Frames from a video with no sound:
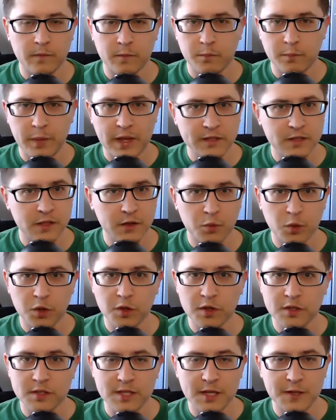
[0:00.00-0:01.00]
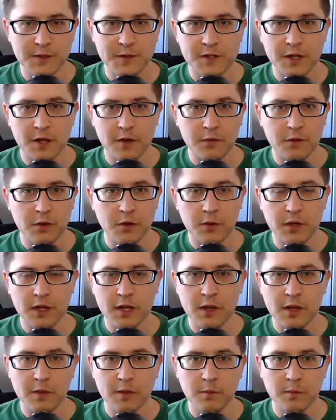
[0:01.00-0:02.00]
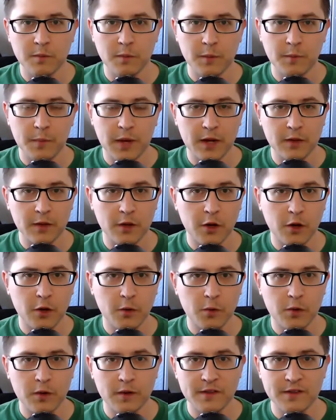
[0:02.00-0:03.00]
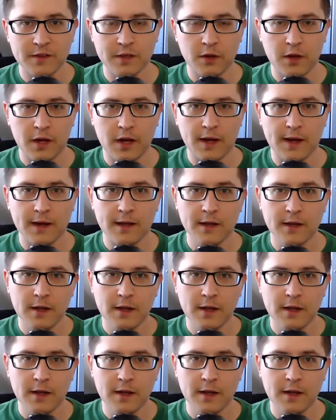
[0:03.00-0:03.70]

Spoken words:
Basic real estate stuff, get in and buy low and sell high.